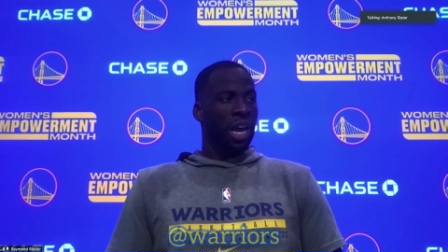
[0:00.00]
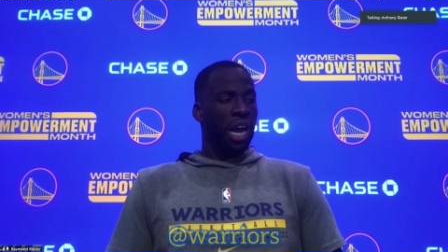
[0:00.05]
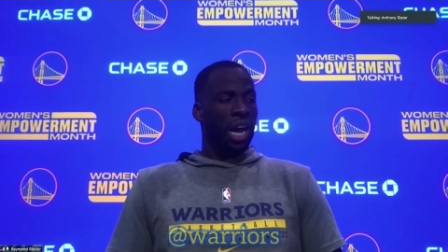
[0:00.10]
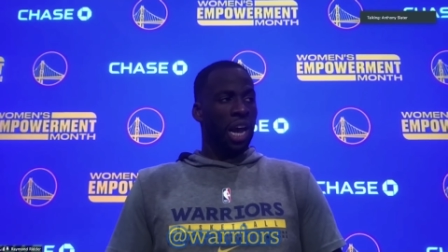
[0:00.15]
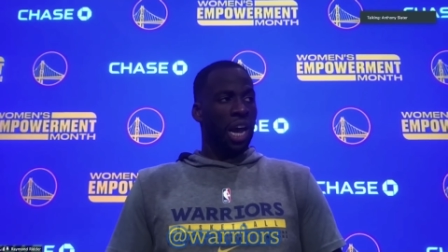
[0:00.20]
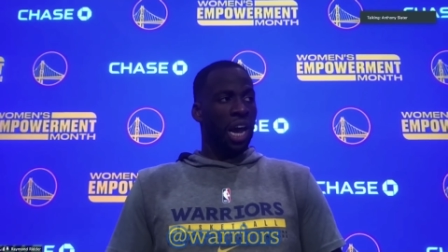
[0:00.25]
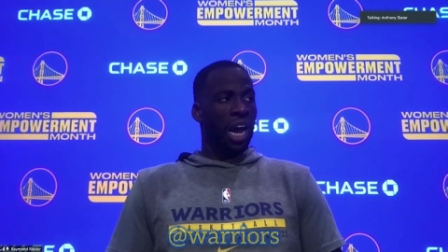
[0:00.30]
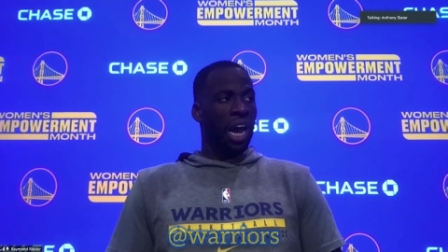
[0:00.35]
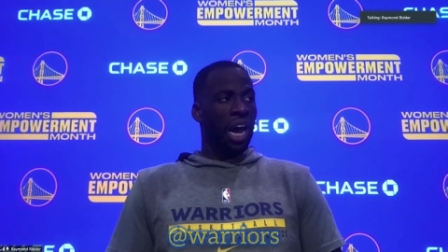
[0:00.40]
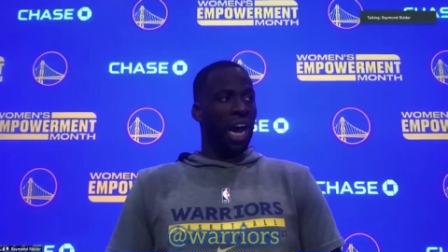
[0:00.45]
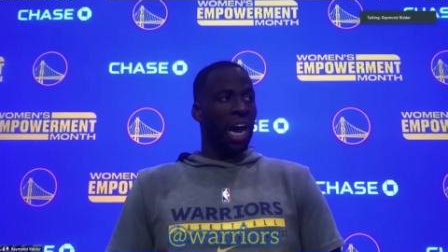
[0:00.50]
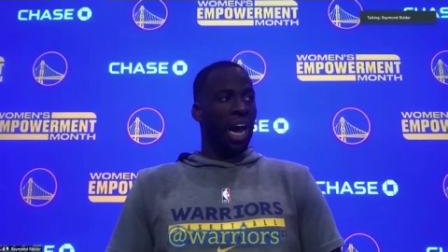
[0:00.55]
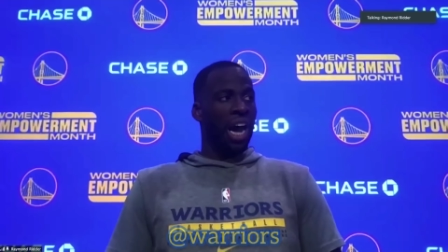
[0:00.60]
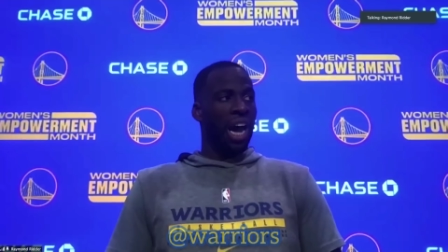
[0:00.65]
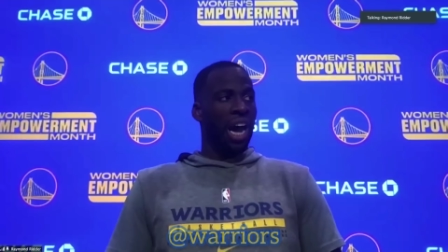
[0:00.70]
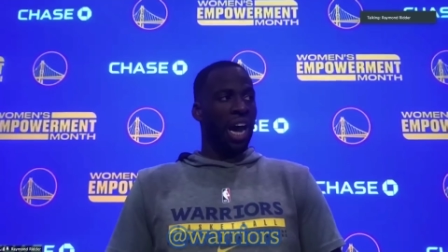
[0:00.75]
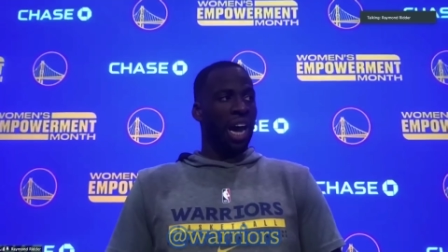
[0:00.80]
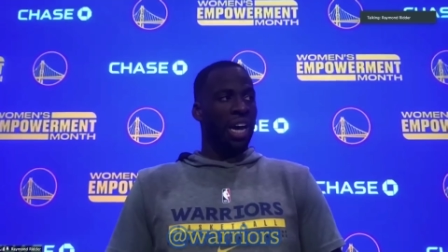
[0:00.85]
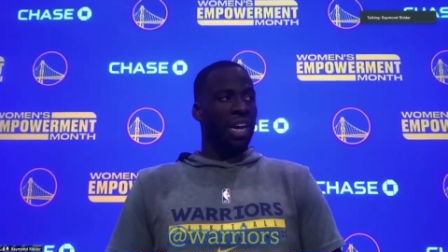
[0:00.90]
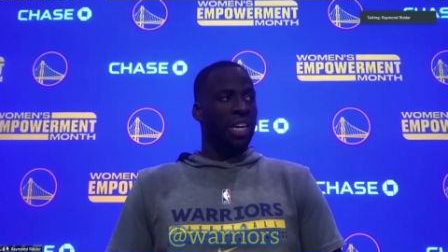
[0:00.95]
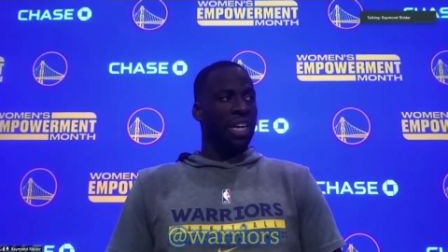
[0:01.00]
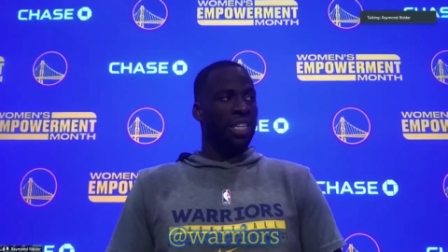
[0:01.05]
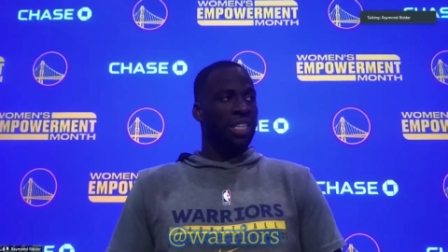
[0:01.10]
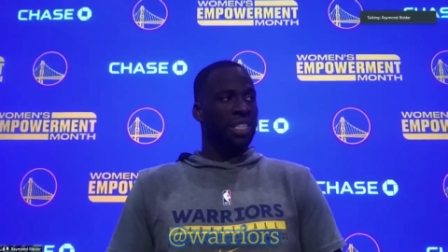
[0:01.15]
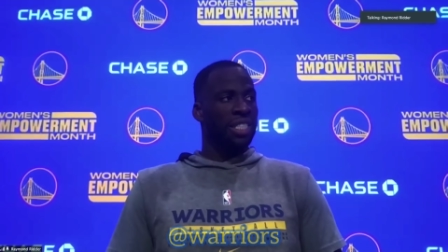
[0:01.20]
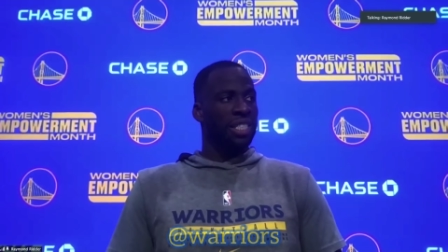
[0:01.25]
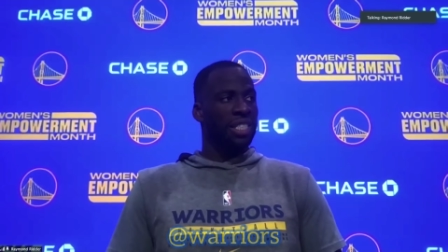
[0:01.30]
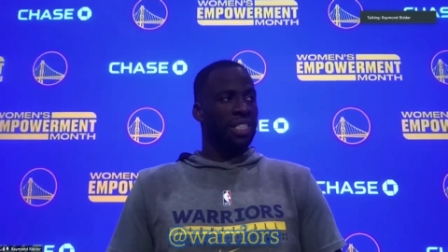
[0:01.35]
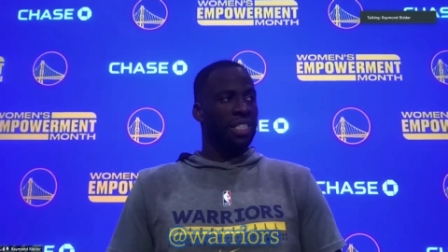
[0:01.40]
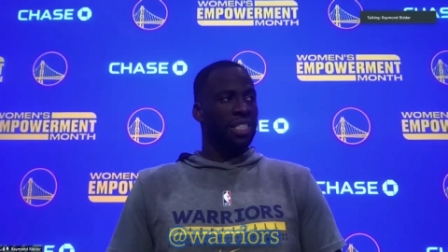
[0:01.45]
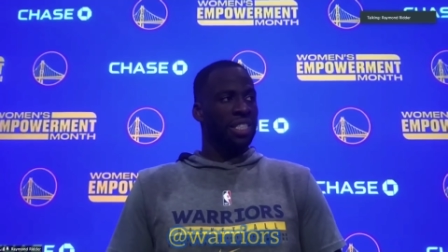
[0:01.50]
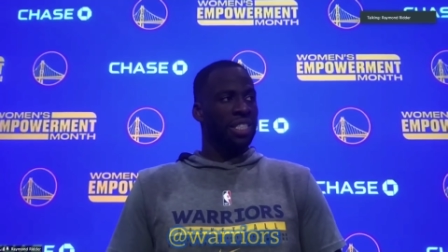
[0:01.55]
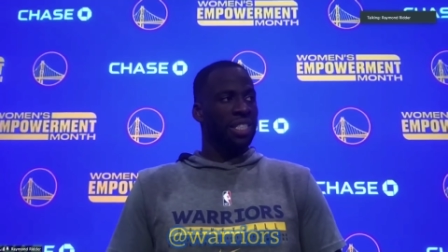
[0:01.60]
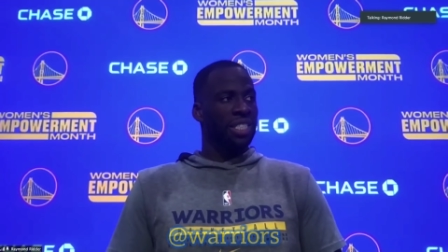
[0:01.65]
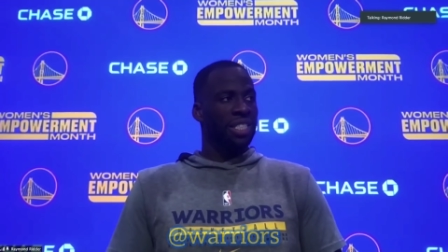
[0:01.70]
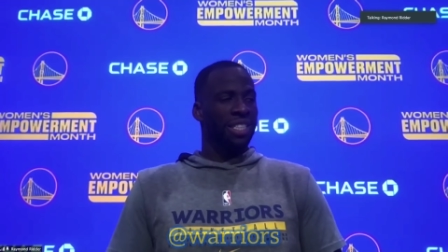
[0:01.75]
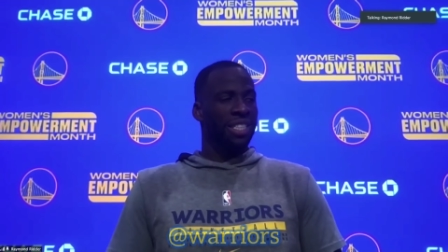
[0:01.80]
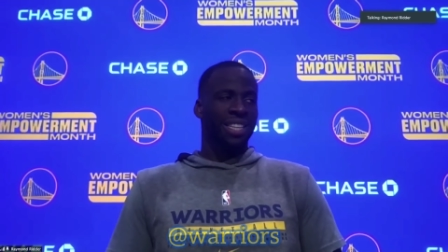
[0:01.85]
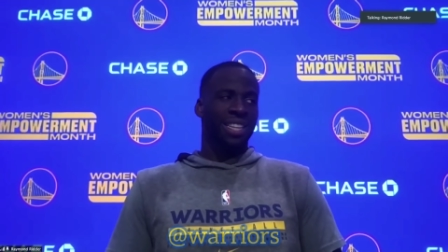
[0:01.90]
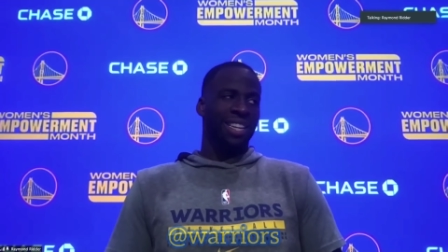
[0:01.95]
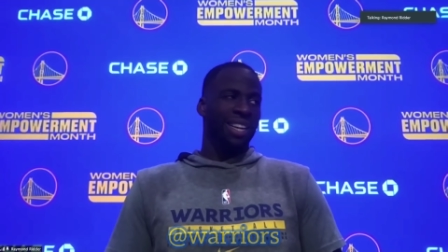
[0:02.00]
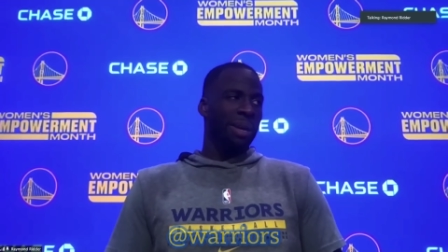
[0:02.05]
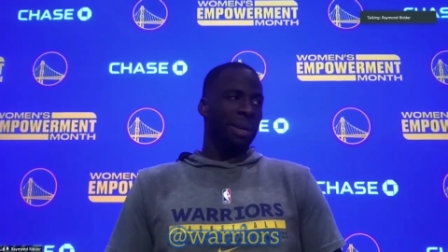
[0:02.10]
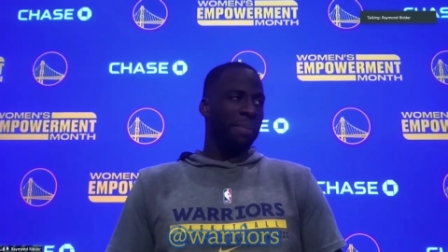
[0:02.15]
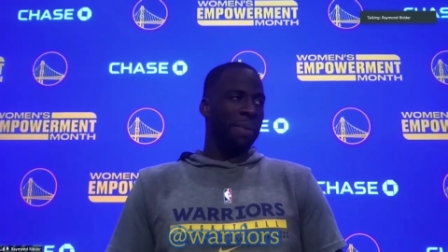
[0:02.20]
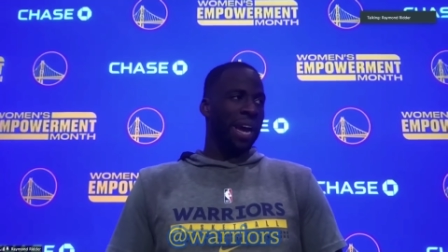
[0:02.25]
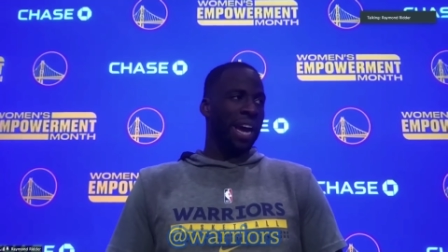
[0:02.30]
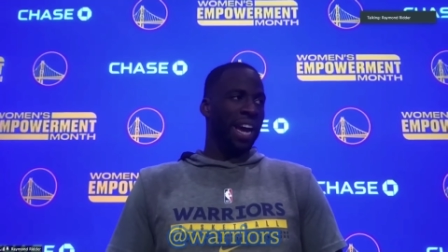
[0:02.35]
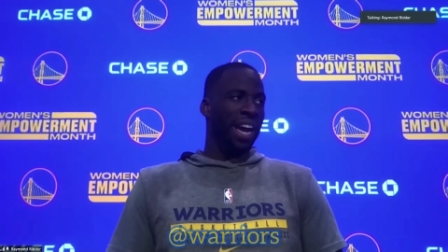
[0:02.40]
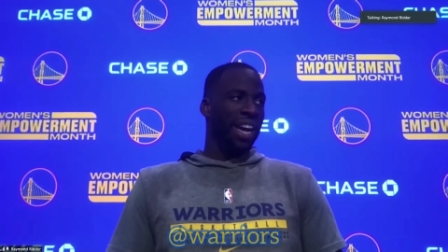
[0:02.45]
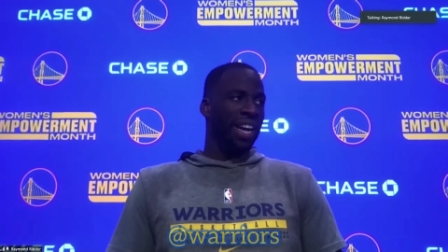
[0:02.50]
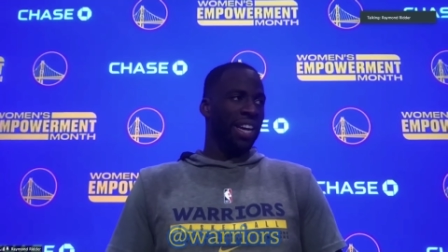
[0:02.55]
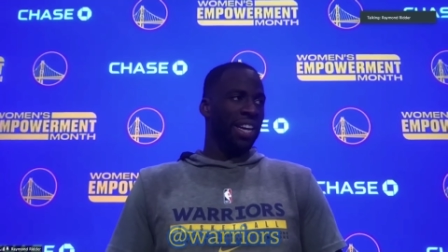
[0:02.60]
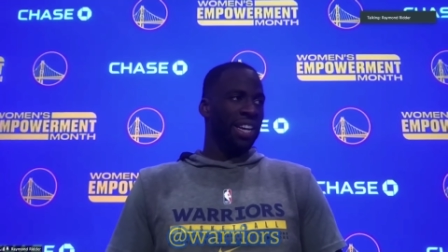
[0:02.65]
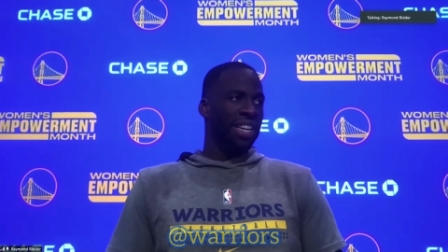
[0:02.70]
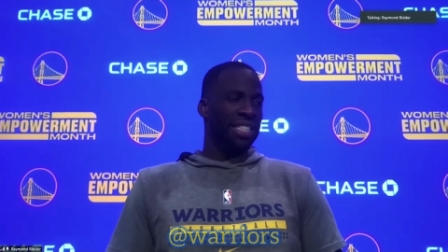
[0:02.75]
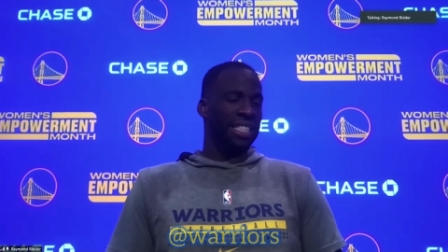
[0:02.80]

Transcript: Uh, man,